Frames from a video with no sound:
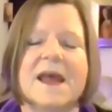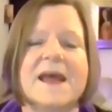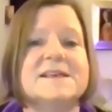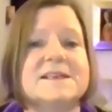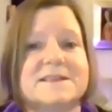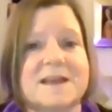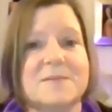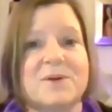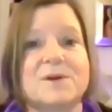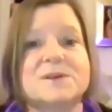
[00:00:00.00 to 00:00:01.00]
And
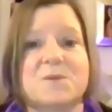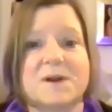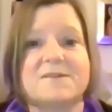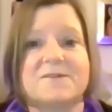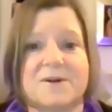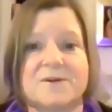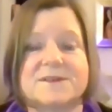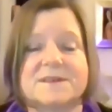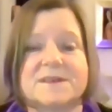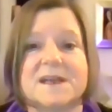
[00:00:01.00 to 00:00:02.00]
December
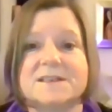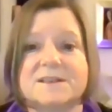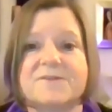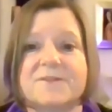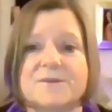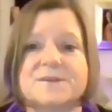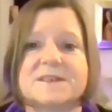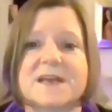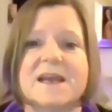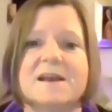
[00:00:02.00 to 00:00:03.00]
21st is the
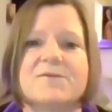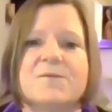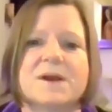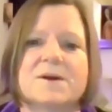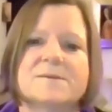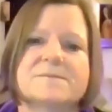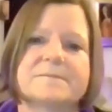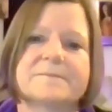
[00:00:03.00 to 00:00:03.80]
first day of winter.